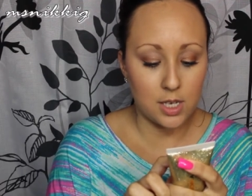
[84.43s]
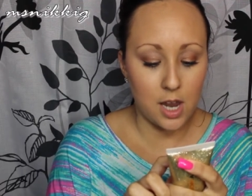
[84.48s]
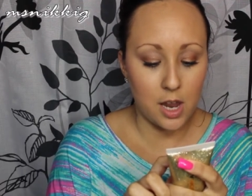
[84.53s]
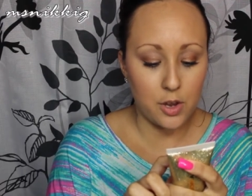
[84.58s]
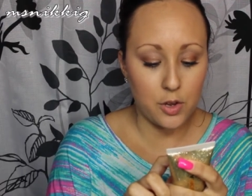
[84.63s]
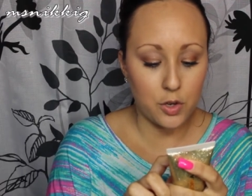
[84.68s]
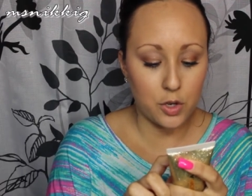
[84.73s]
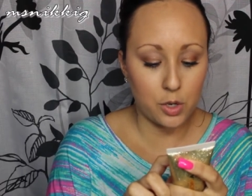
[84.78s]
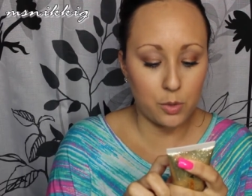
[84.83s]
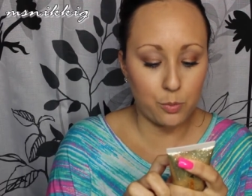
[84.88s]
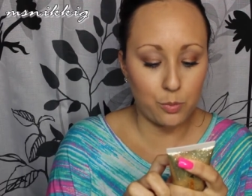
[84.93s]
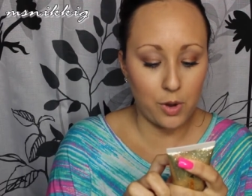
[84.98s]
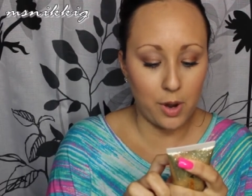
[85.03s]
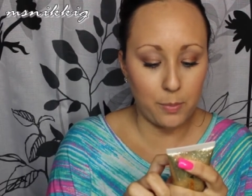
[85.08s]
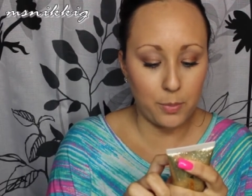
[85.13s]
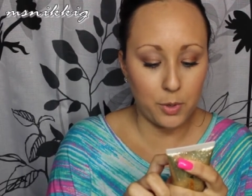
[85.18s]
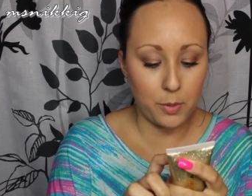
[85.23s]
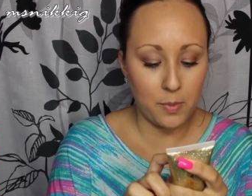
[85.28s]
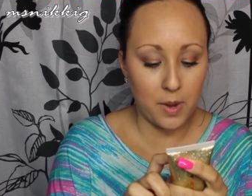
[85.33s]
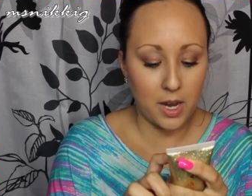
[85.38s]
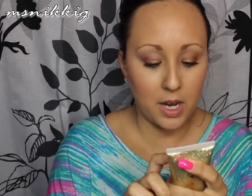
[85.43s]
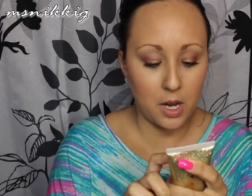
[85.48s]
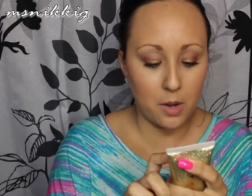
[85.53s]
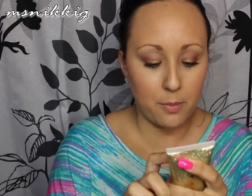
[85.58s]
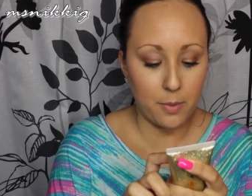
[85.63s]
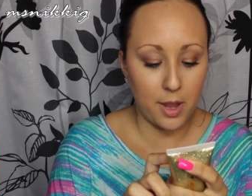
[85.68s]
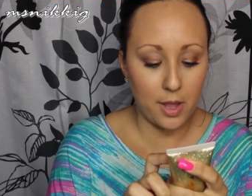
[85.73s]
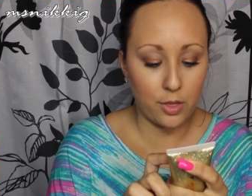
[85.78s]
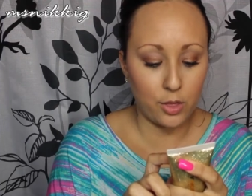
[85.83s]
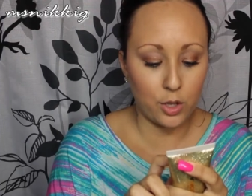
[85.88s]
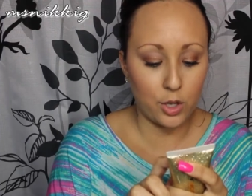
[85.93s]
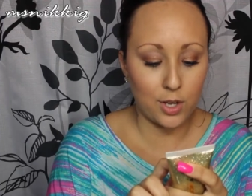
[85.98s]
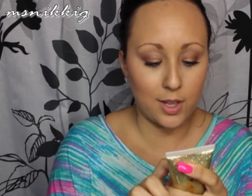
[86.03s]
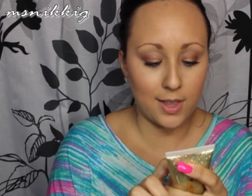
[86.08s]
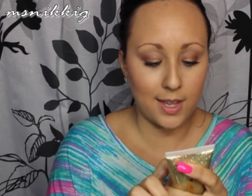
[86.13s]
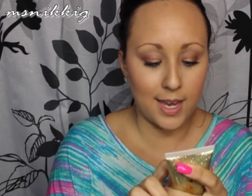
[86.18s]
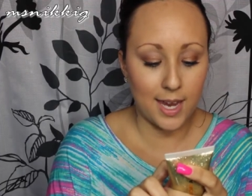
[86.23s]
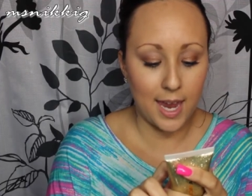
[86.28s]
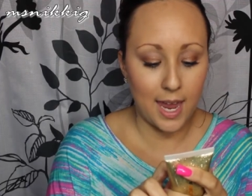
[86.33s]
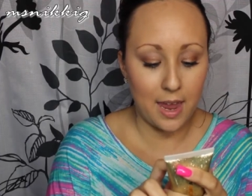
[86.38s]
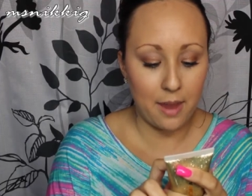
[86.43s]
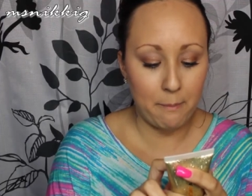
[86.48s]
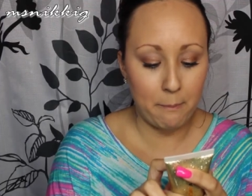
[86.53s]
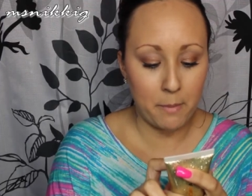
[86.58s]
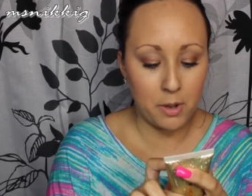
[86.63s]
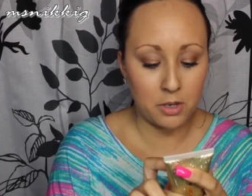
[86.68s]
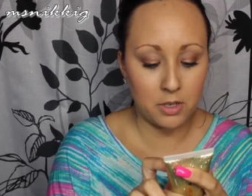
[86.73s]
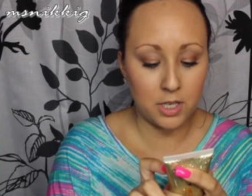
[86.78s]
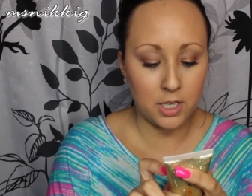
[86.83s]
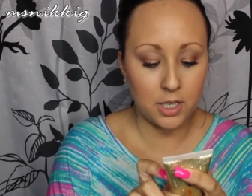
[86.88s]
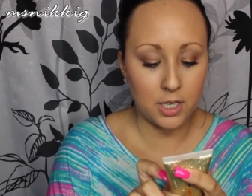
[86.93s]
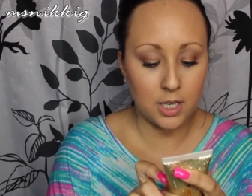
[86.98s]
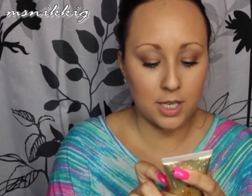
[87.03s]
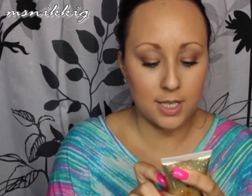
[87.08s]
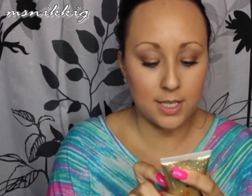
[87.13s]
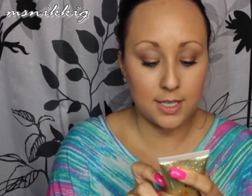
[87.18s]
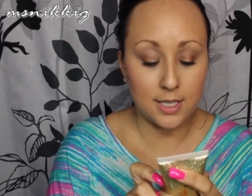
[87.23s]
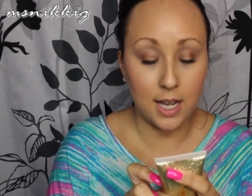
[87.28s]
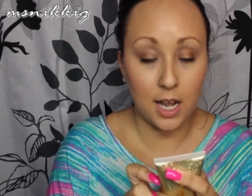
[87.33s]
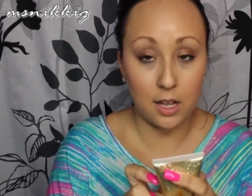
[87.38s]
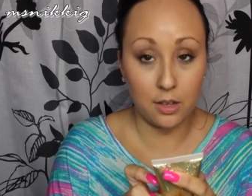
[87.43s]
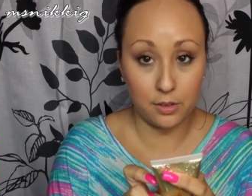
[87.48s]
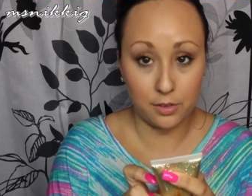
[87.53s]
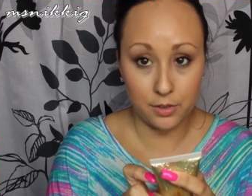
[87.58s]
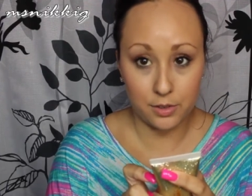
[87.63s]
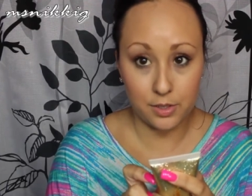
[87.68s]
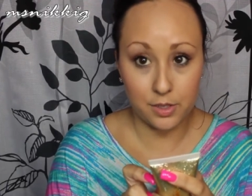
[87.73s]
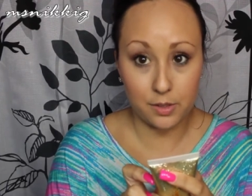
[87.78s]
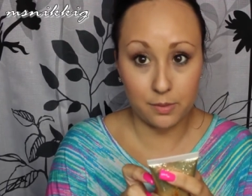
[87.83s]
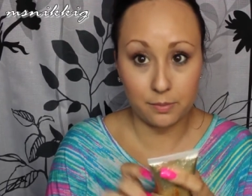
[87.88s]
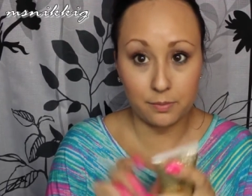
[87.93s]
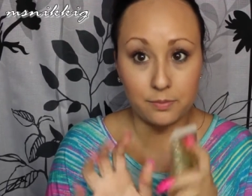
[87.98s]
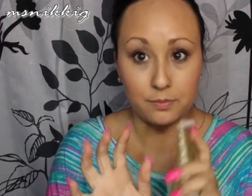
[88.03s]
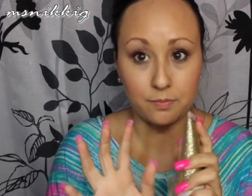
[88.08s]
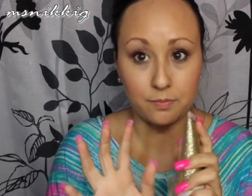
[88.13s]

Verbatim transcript: Now you can prep your makeup and look like a million dollars.